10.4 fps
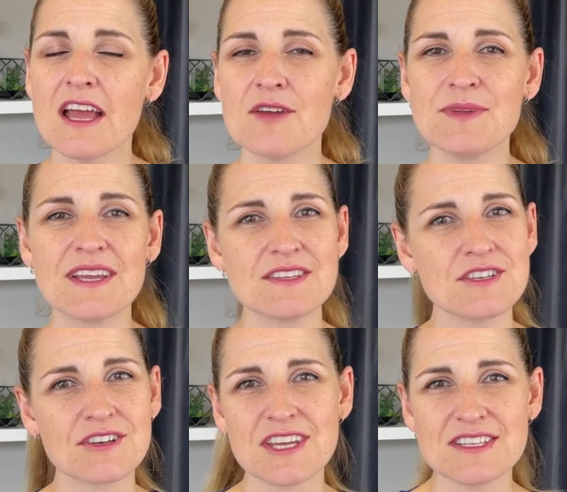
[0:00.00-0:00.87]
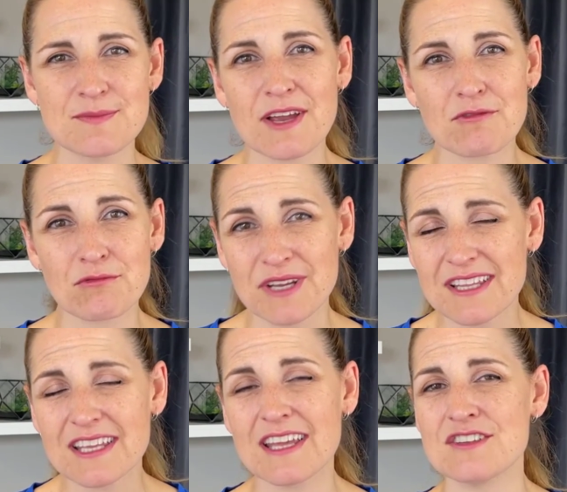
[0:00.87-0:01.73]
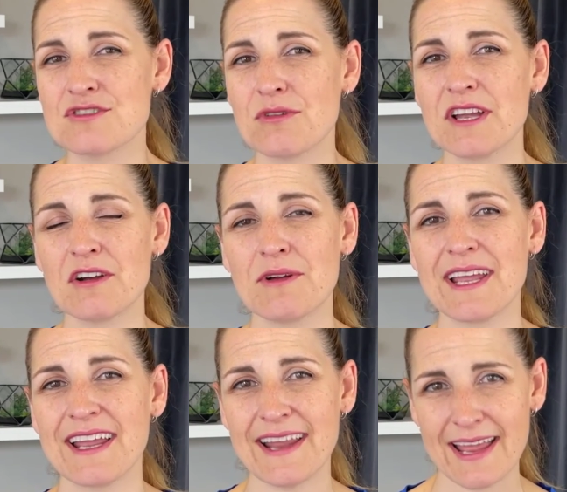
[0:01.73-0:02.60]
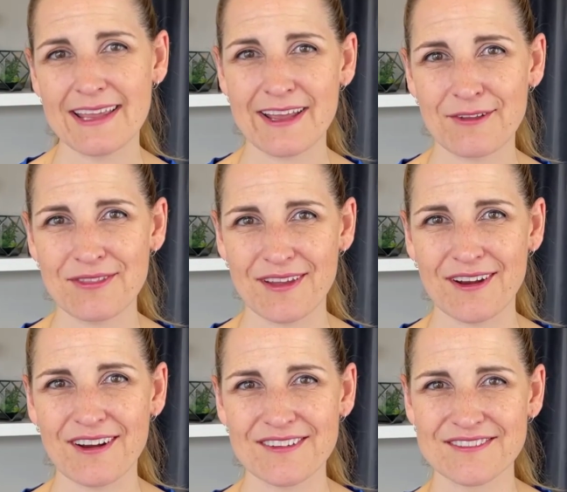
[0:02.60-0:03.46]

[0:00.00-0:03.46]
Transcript: because your kids might really enjoy going and hanging out there.